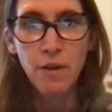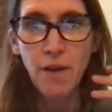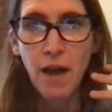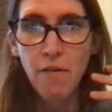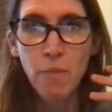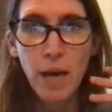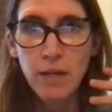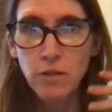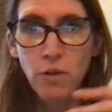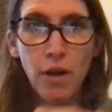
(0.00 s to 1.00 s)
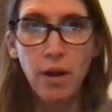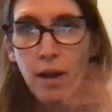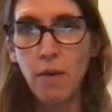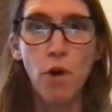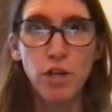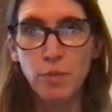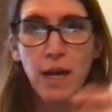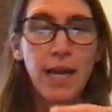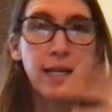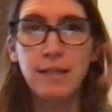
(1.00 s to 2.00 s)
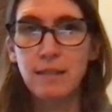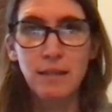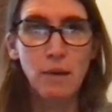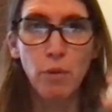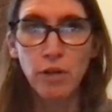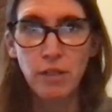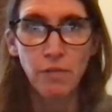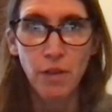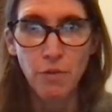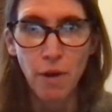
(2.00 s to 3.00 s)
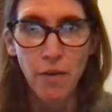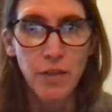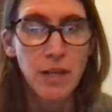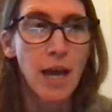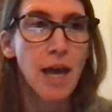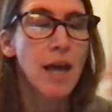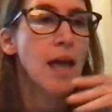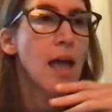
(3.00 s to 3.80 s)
if I have a mask on and wash my hands compulsively throughout the day,